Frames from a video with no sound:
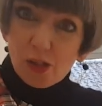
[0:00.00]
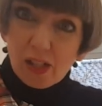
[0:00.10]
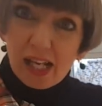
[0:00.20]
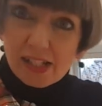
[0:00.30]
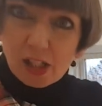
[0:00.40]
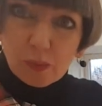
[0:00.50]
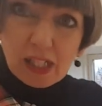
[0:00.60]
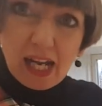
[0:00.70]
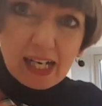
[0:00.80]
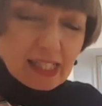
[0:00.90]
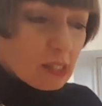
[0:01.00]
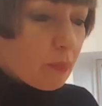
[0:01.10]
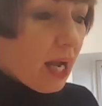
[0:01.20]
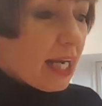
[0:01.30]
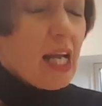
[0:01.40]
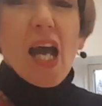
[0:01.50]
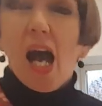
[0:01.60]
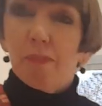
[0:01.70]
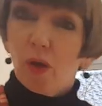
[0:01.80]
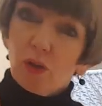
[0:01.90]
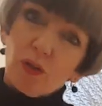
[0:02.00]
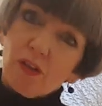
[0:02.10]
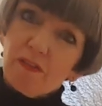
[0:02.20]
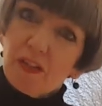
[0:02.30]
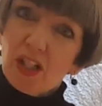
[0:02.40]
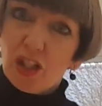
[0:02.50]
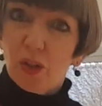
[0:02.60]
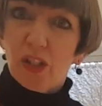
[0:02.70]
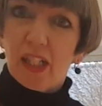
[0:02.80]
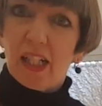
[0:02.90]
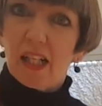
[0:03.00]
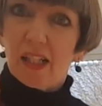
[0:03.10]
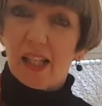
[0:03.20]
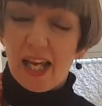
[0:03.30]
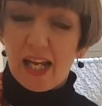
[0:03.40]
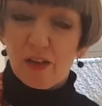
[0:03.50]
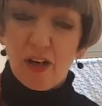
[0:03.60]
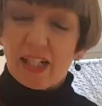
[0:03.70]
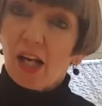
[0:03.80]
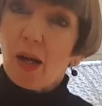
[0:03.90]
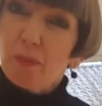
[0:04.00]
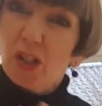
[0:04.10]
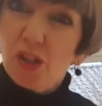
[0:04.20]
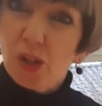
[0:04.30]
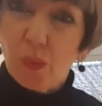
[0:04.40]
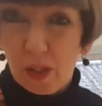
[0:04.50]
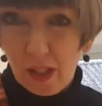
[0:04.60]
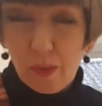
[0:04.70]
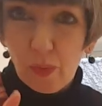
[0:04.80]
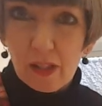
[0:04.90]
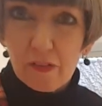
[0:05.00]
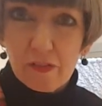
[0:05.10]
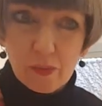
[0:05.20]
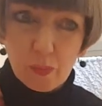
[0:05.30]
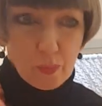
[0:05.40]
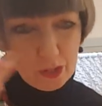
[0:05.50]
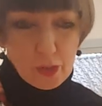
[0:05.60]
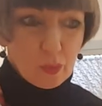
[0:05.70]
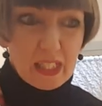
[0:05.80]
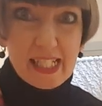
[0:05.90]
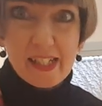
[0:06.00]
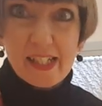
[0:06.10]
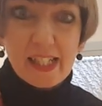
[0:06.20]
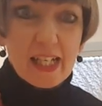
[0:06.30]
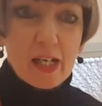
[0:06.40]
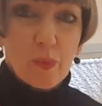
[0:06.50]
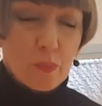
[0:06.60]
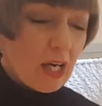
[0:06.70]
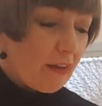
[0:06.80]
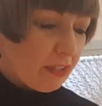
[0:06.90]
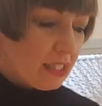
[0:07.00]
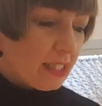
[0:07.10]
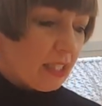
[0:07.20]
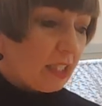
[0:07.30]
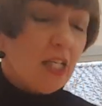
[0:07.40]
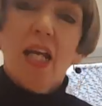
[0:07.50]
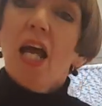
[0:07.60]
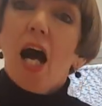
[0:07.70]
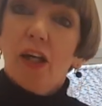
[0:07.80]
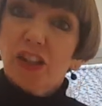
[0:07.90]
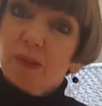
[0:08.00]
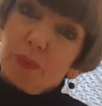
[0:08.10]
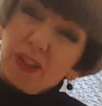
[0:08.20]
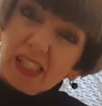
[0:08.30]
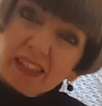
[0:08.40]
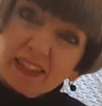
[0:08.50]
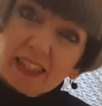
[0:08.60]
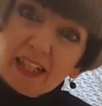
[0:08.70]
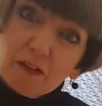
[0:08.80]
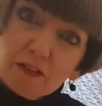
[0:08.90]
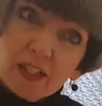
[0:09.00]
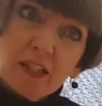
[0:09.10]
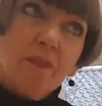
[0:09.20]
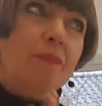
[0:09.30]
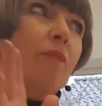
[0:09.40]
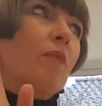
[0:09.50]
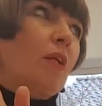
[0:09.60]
So that's our wee haggis pie. I'm not going to finish cooking it right now. I'm going to do it when the you know, later tonight when we're having dinner. I'll just put it into the oven.